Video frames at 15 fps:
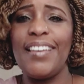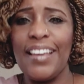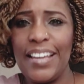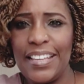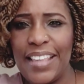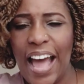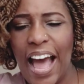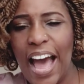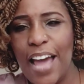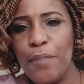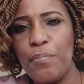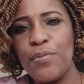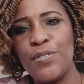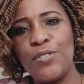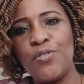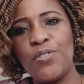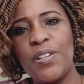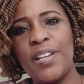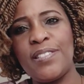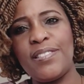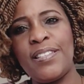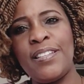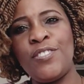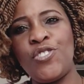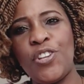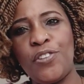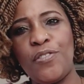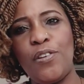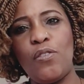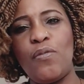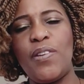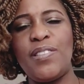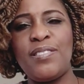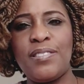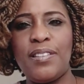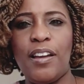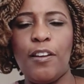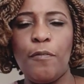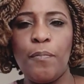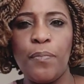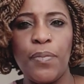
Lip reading: in that high position as a general overseer,